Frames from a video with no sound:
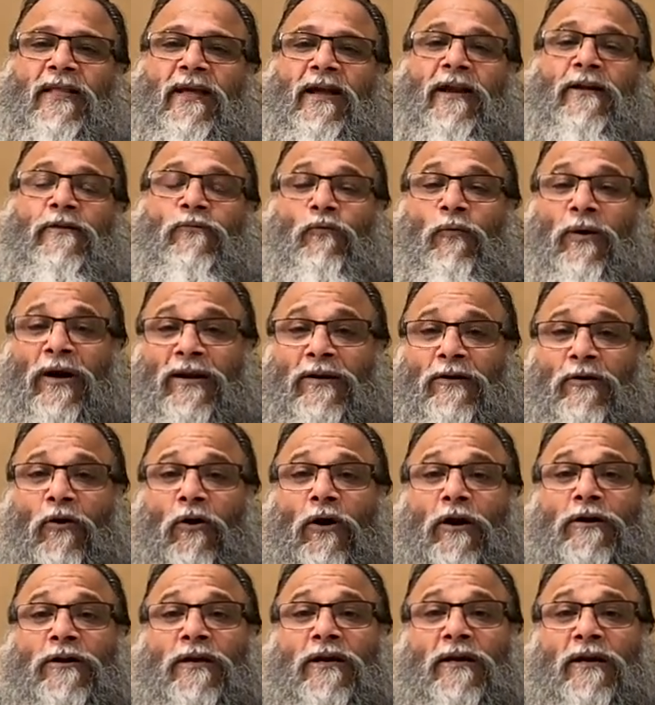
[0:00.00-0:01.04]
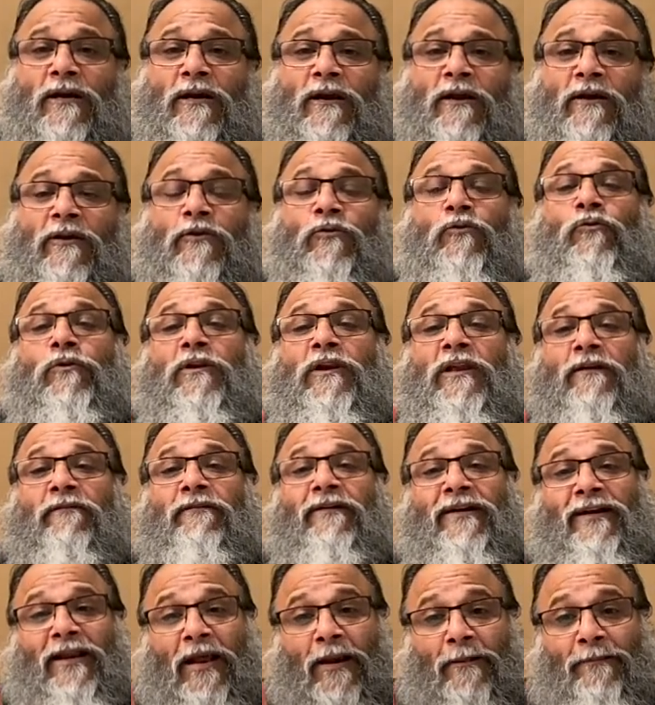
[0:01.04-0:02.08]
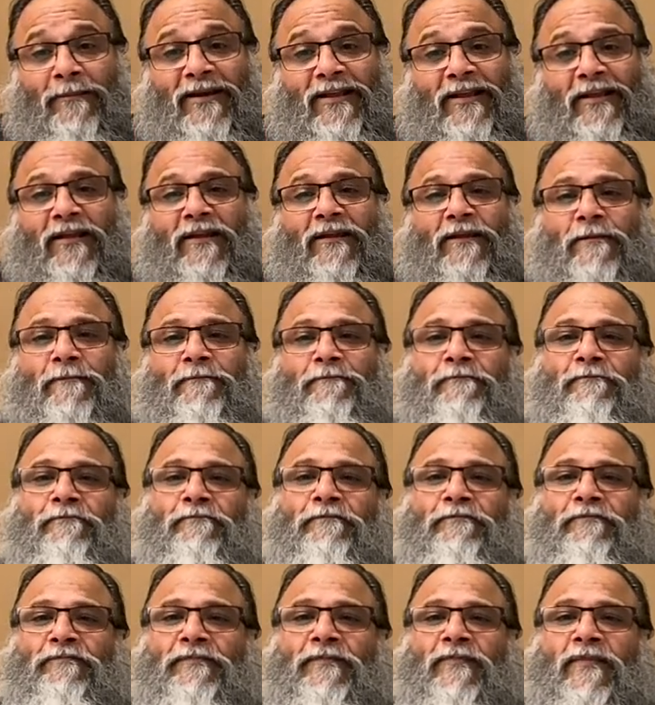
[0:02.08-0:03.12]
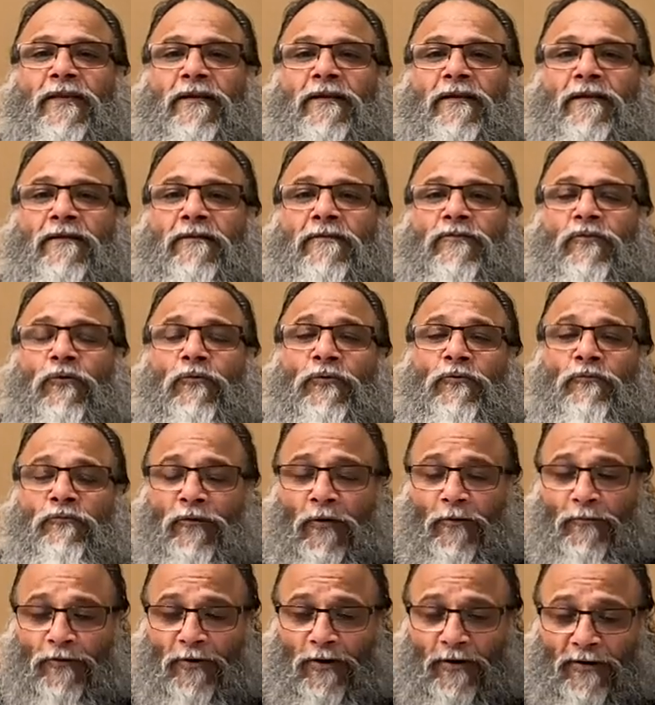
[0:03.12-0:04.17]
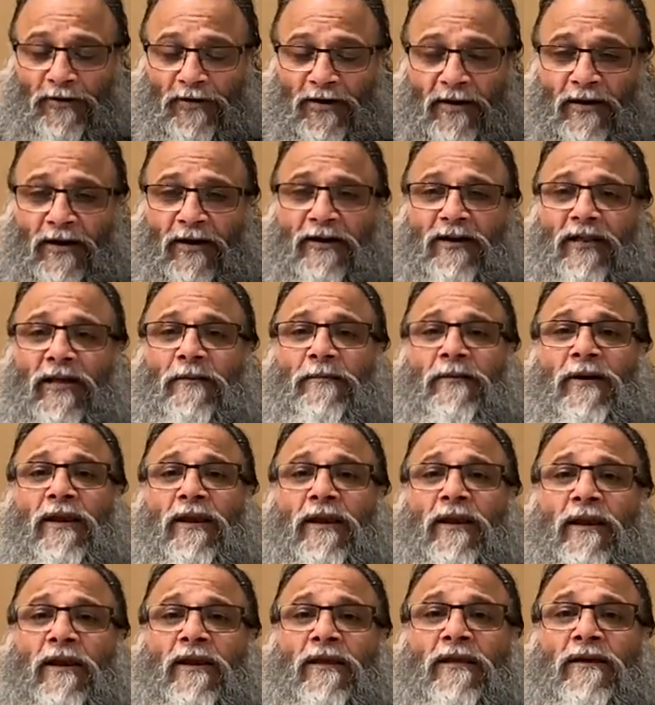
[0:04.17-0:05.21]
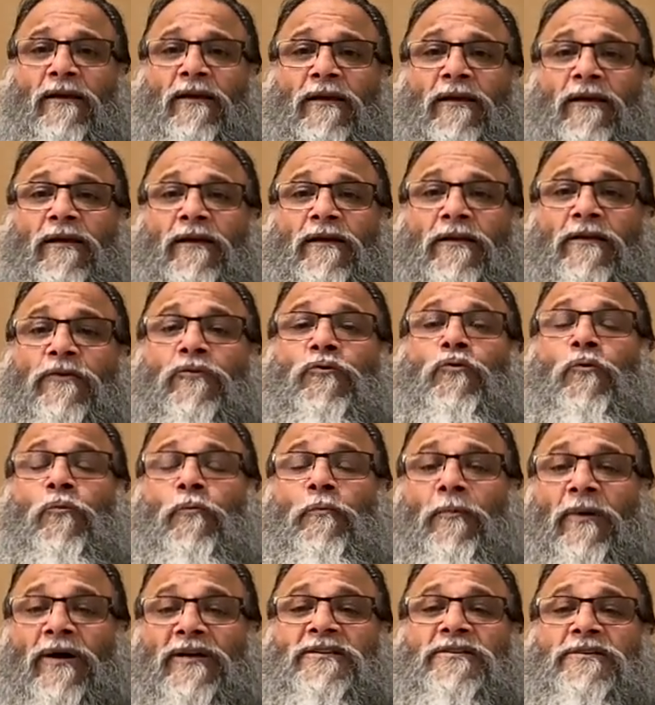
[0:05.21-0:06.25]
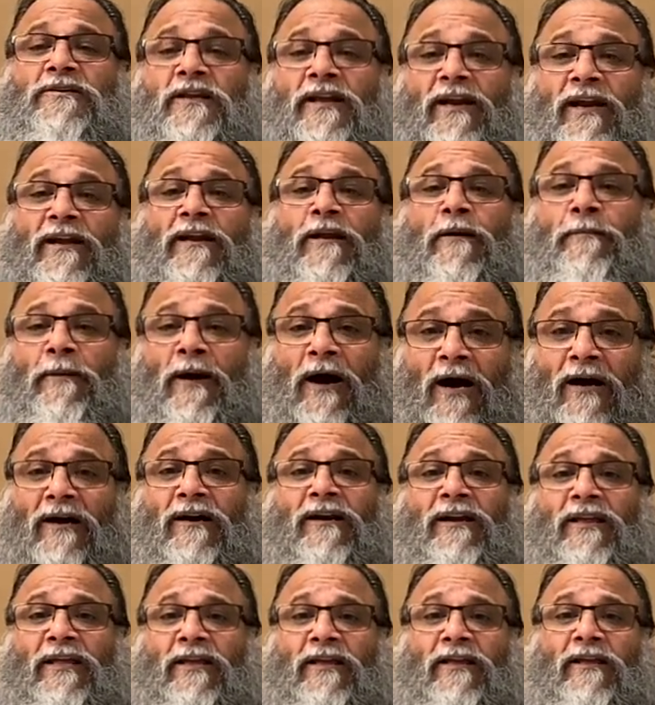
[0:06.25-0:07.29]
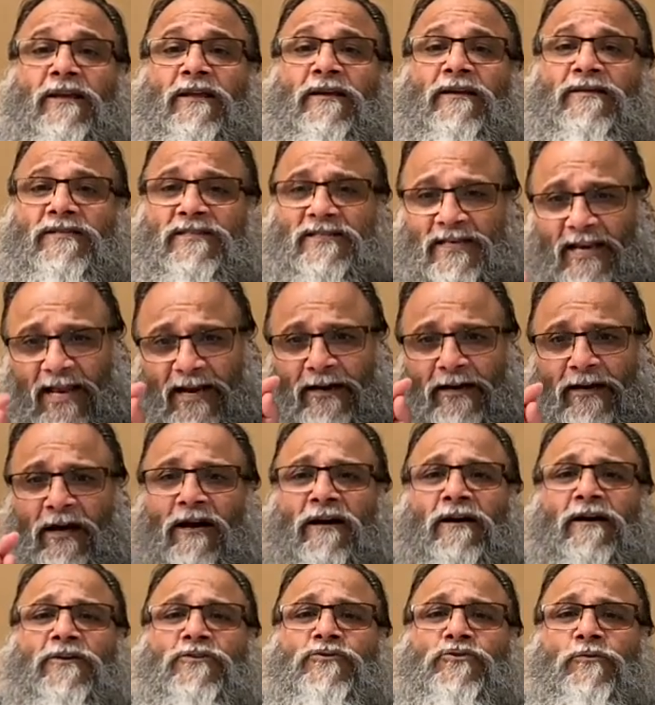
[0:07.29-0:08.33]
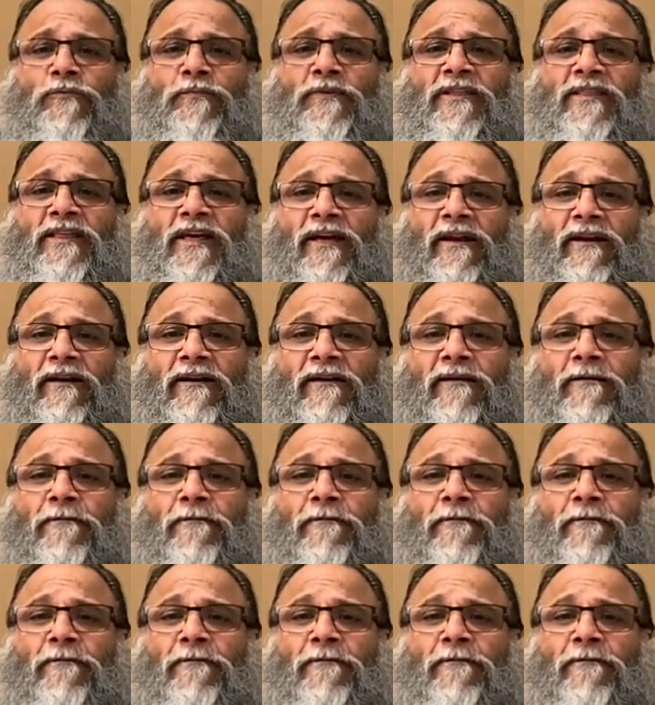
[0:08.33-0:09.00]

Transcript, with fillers: and one quarter you leave it empty. So from your dinner table, you must get up hungry. Slight hunger should be there.